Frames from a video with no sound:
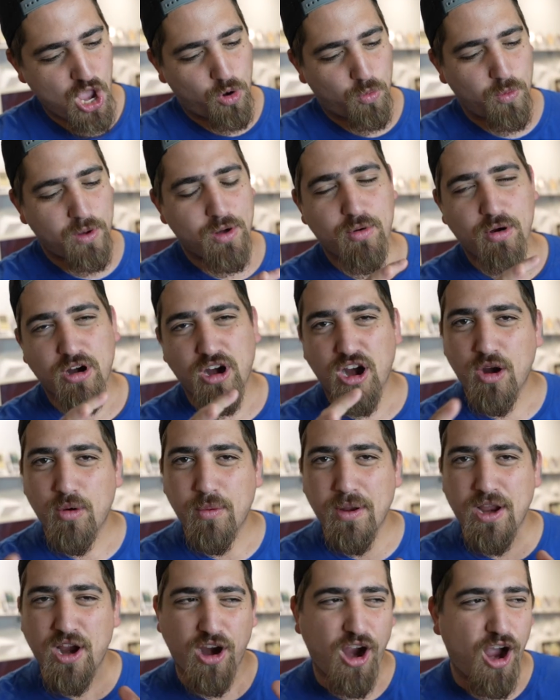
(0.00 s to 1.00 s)
We
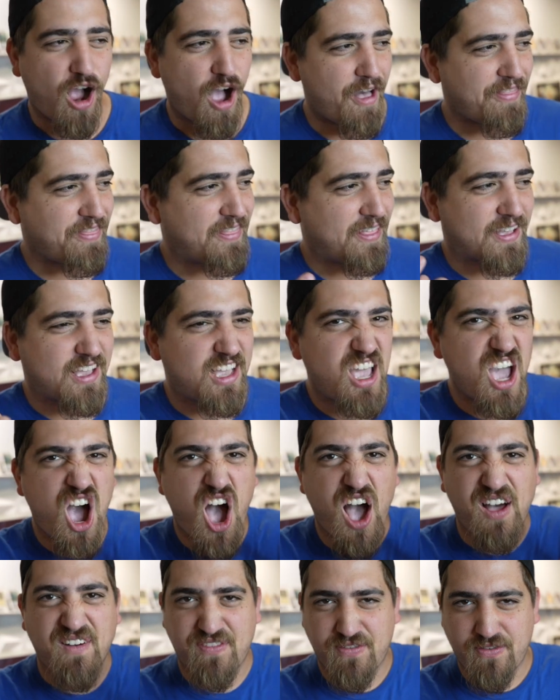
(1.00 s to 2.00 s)
are on the
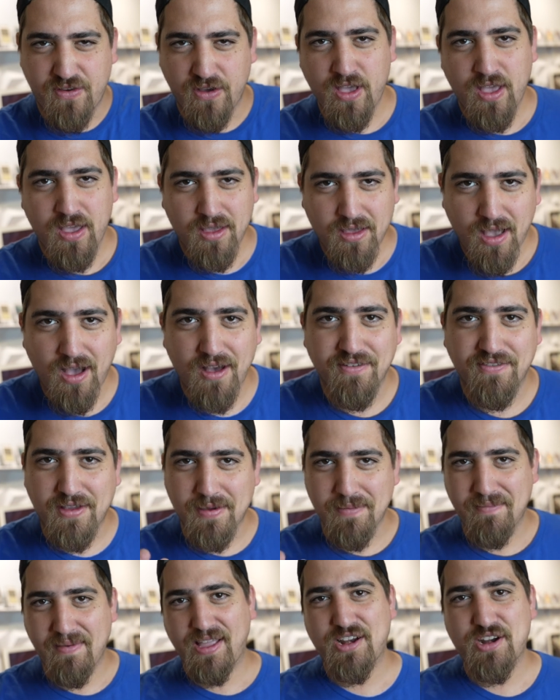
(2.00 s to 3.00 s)
cuff of
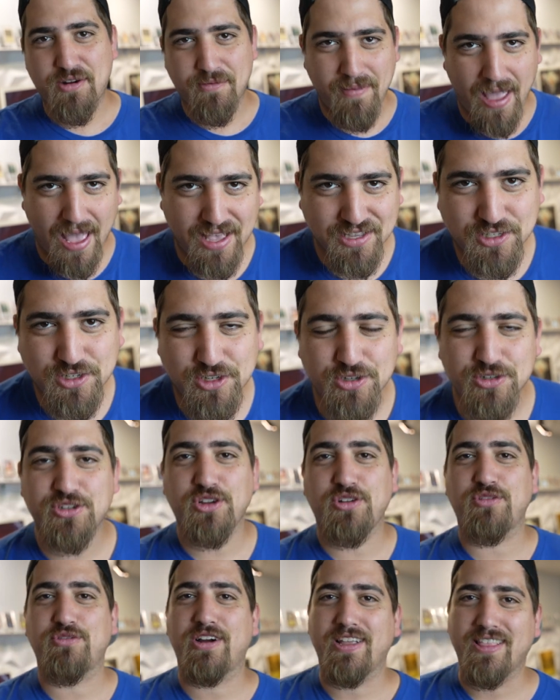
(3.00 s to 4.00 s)
Commander Masters
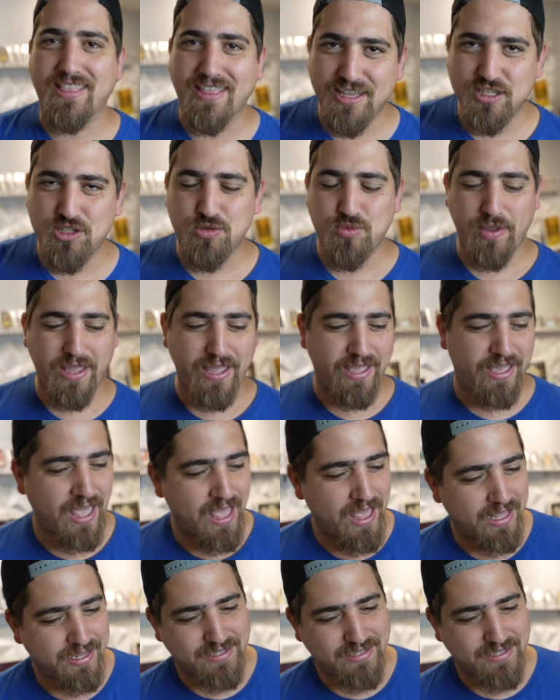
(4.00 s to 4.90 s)
release week.